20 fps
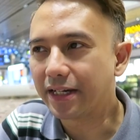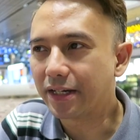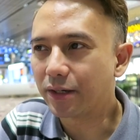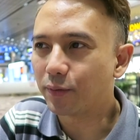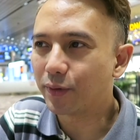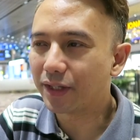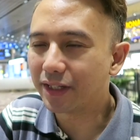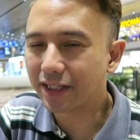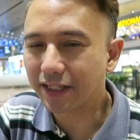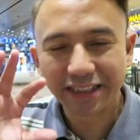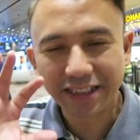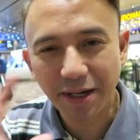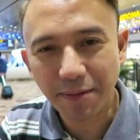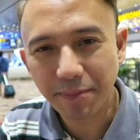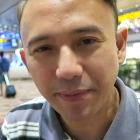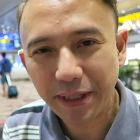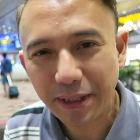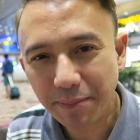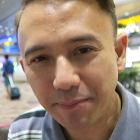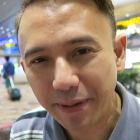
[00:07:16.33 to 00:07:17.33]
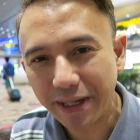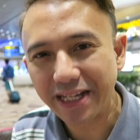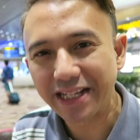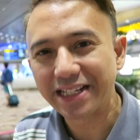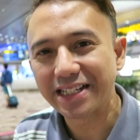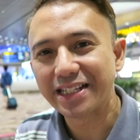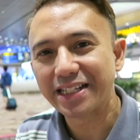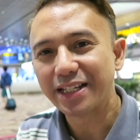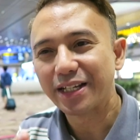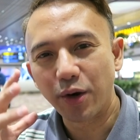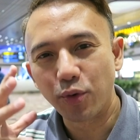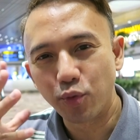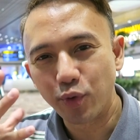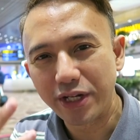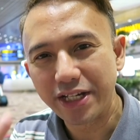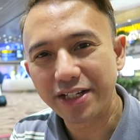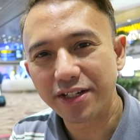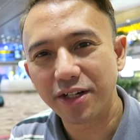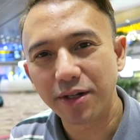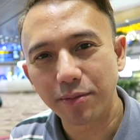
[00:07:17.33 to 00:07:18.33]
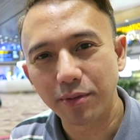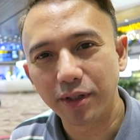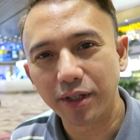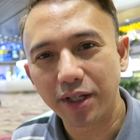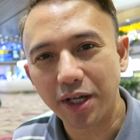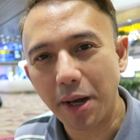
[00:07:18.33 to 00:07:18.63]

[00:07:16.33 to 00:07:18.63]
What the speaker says: well, the company pays a reasonable